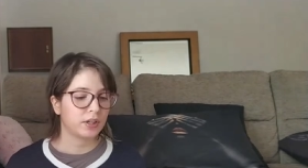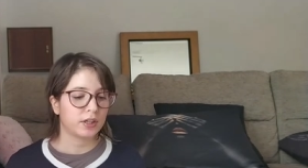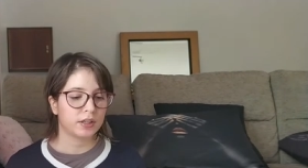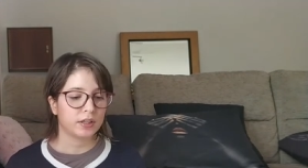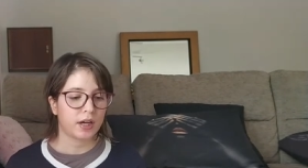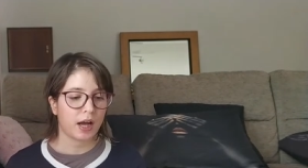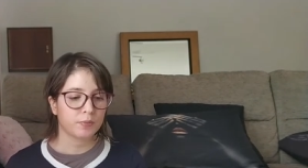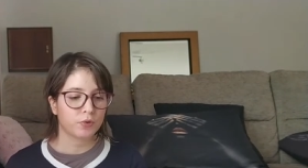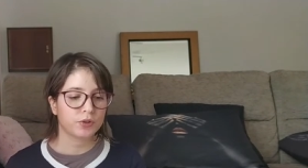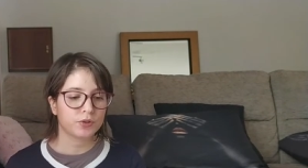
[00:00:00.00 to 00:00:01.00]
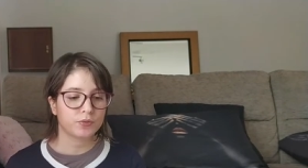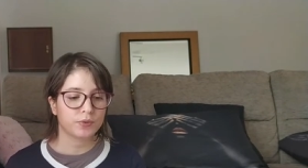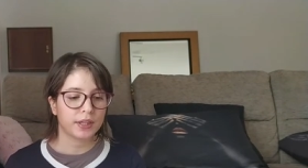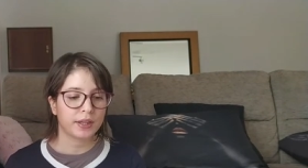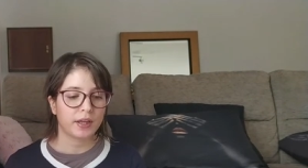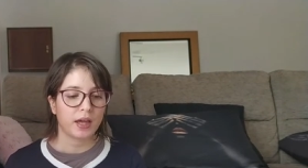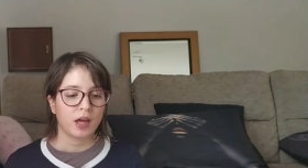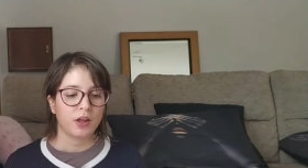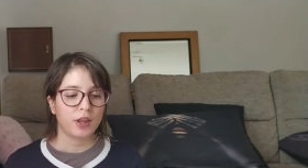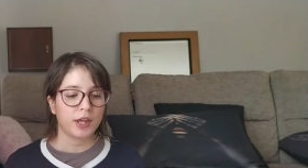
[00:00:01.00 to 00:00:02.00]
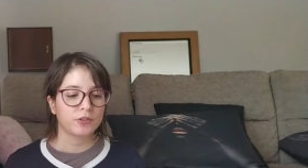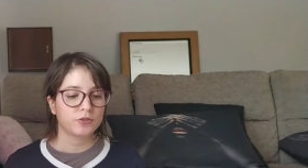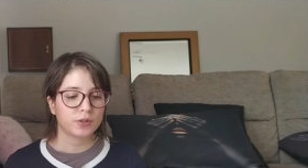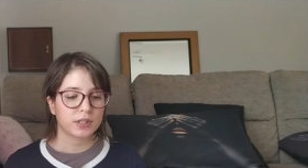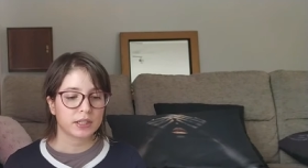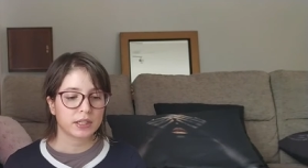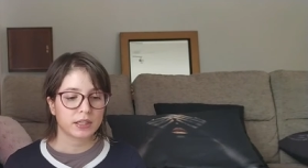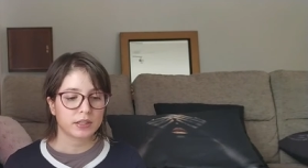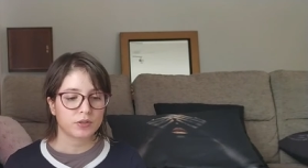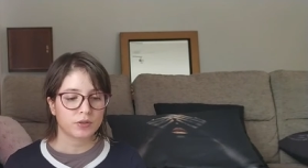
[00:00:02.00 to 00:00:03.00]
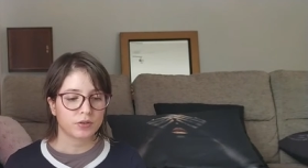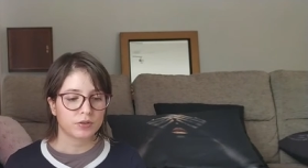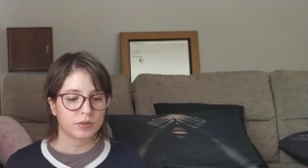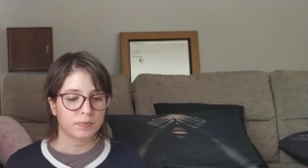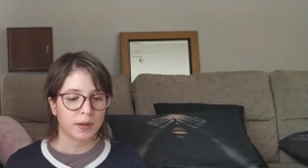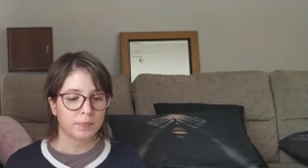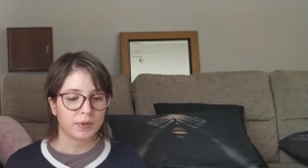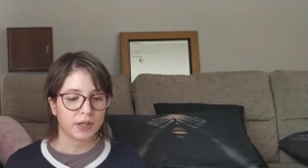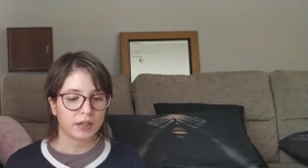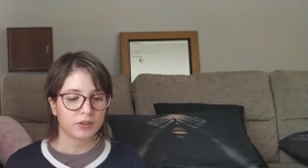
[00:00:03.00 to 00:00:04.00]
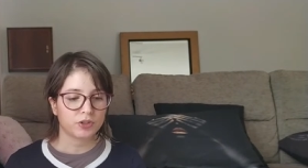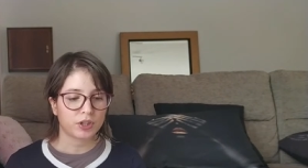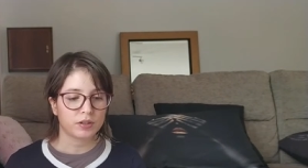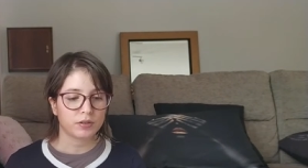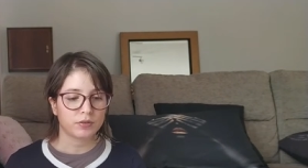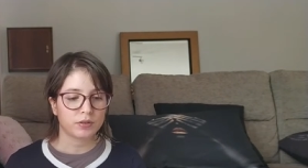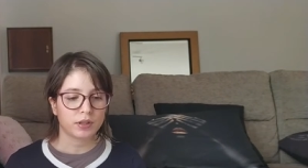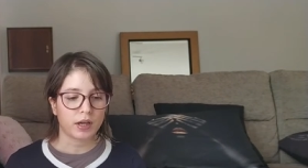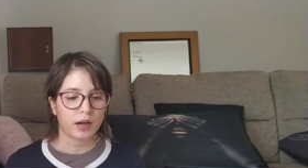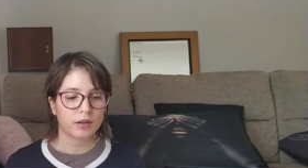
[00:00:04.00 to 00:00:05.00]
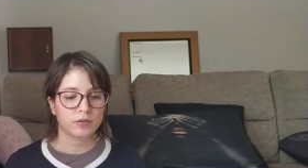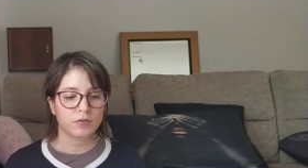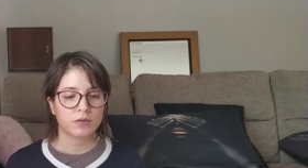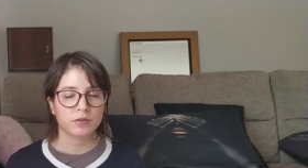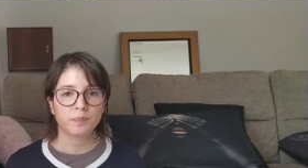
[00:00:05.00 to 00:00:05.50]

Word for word: uh, I'm going to read Dangerous Liaisons by Choderlos de Laclos.